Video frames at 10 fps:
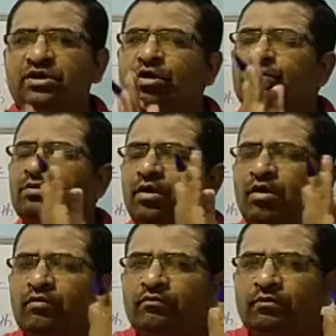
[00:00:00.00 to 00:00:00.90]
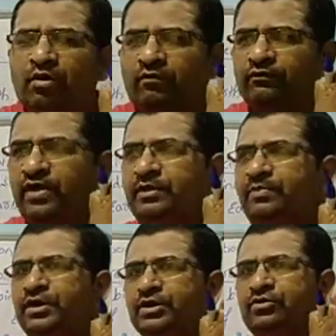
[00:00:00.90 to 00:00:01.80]
or of that
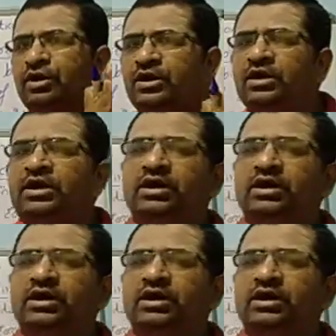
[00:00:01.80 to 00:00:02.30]
particular